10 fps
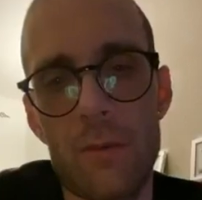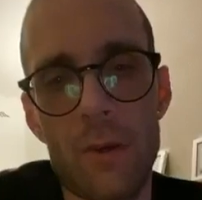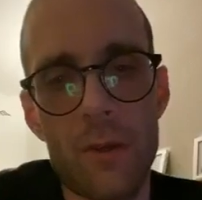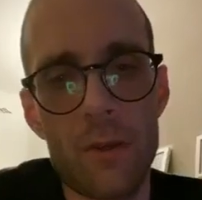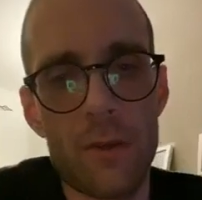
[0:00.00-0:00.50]

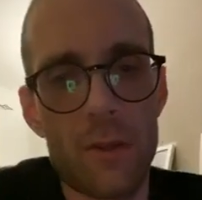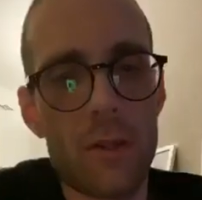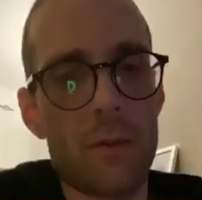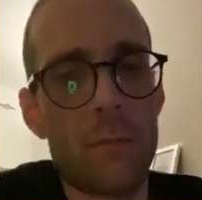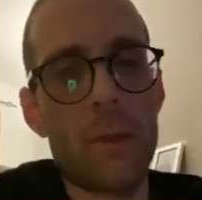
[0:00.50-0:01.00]
right?
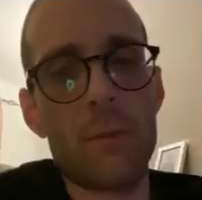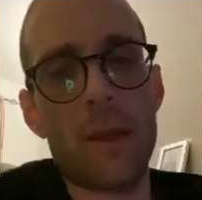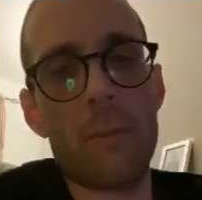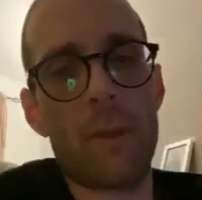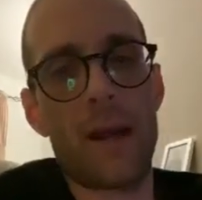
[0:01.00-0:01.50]
People can
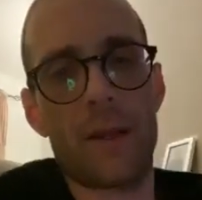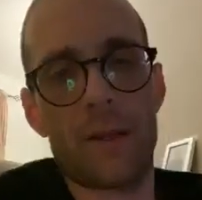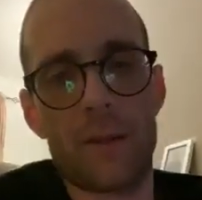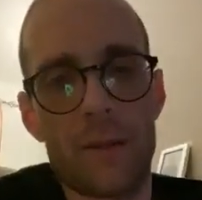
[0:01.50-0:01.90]
get banned.